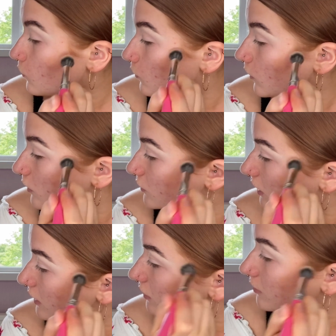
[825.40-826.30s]
usually
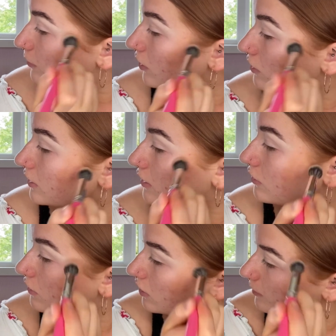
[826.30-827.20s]
like to put a
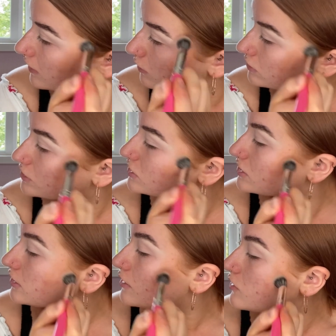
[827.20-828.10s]
good bit on just
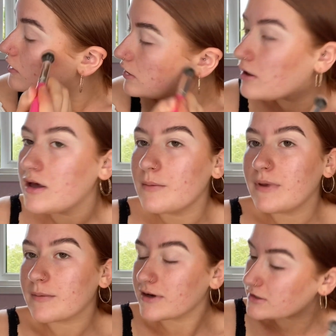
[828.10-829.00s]
to
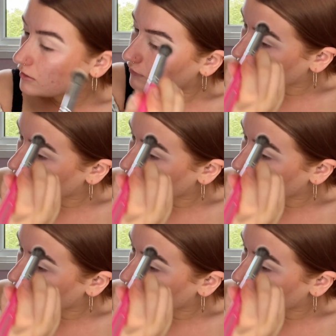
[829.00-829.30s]
make myself look